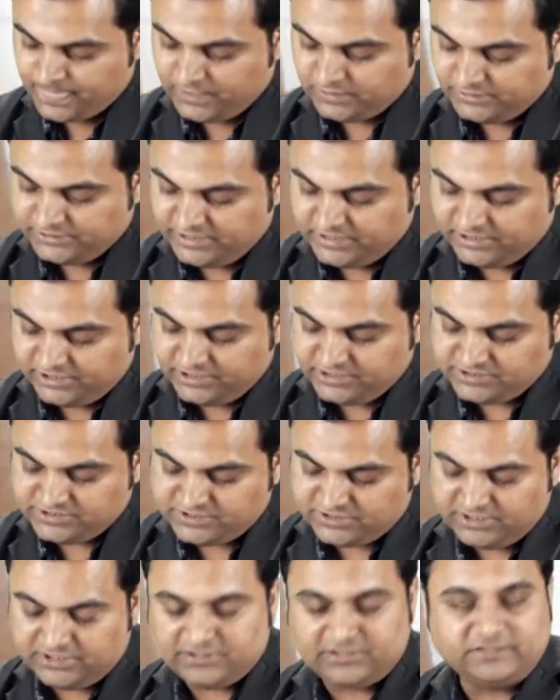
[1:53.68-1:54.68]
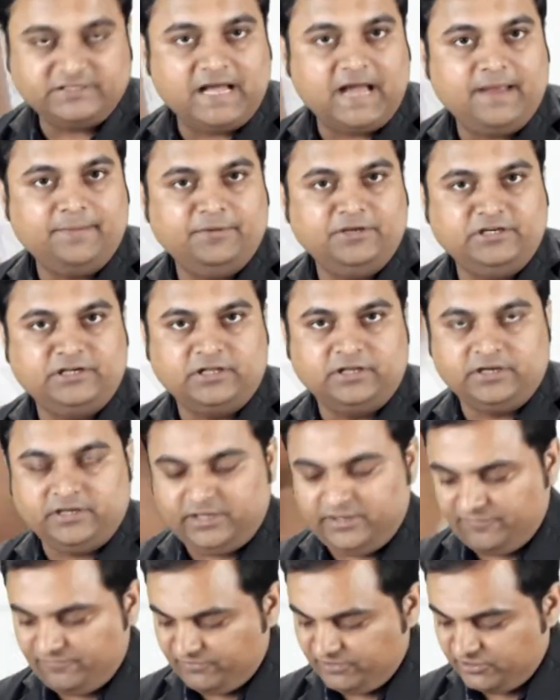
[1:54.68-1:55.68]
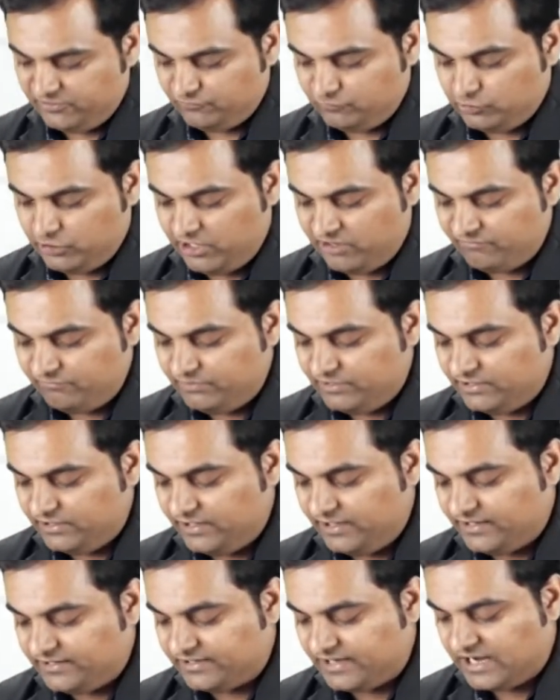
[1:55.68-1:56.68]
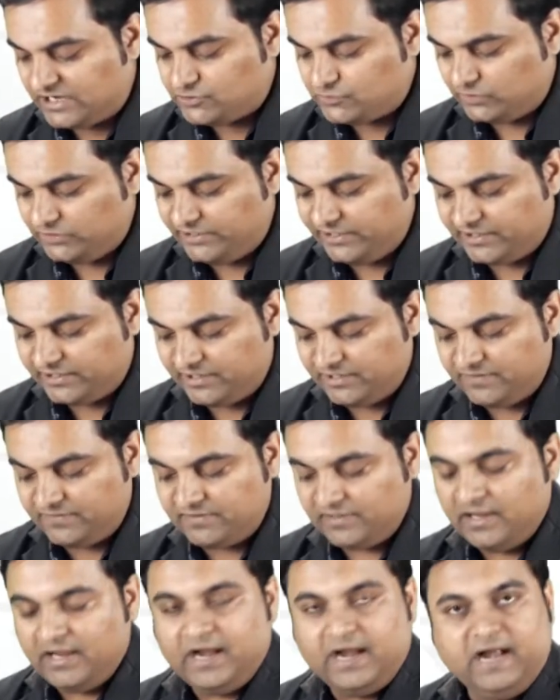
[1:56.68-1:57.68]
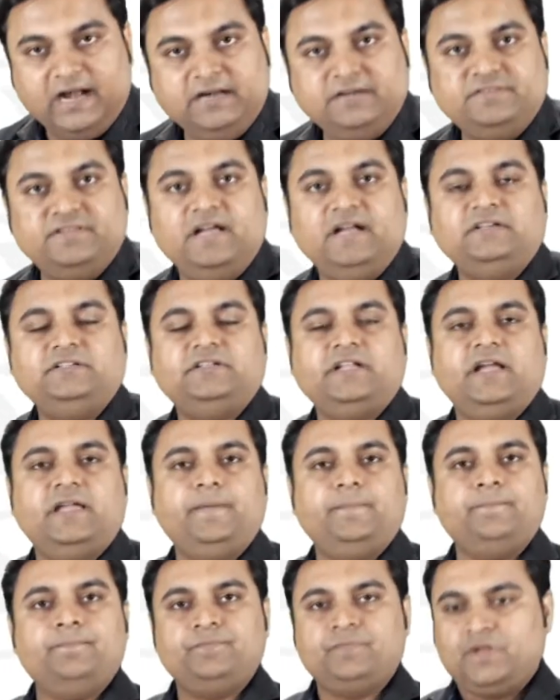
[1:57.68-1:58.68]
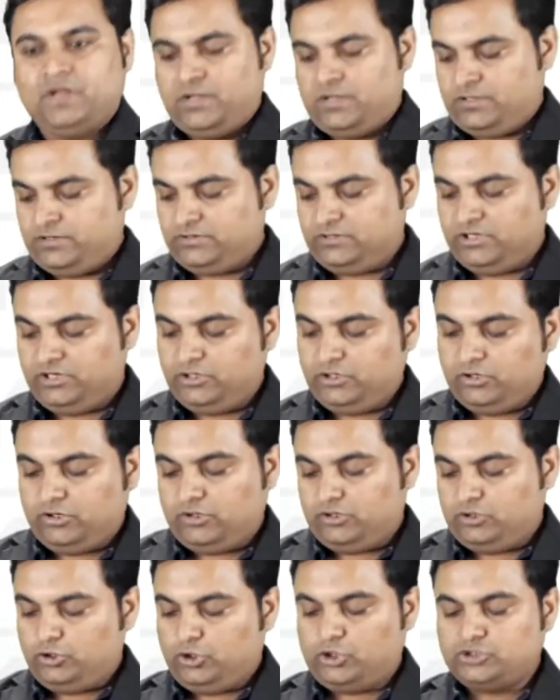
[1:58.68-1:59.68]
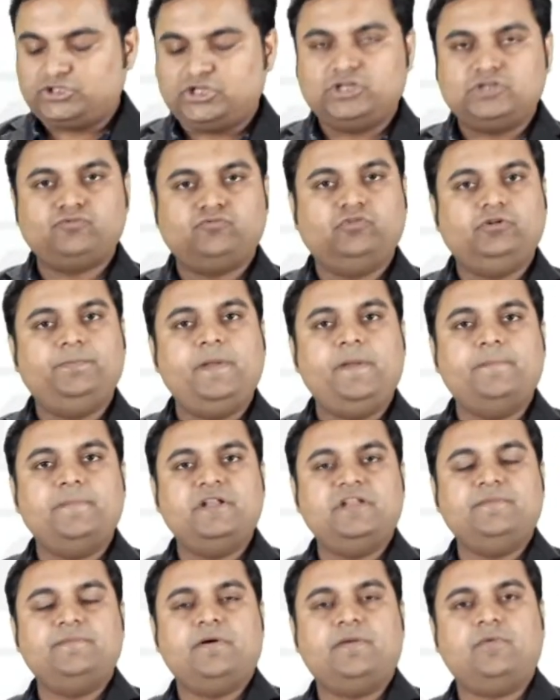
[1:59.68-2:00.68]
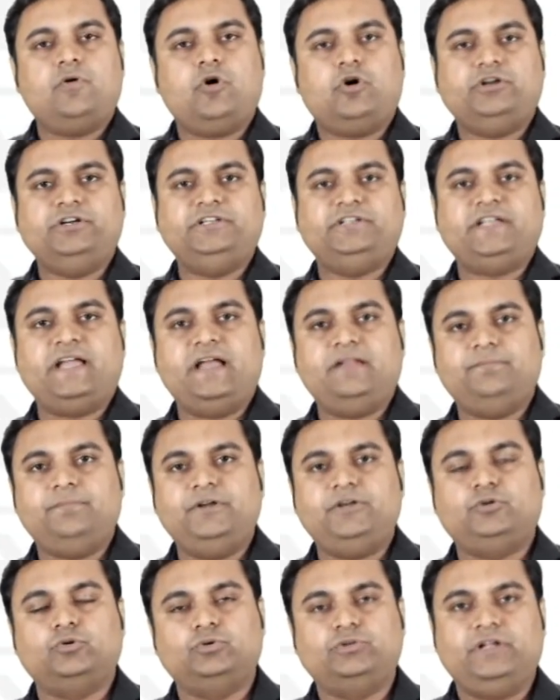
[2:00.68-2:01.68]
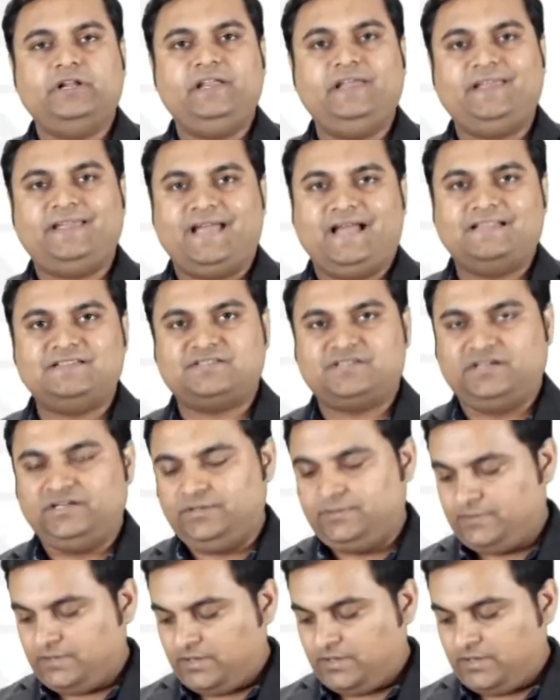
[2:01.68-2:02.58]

decrease in the diameter, if it would have been a gradual decrease, at that time the losses would be minimum or it can be totally cancelled.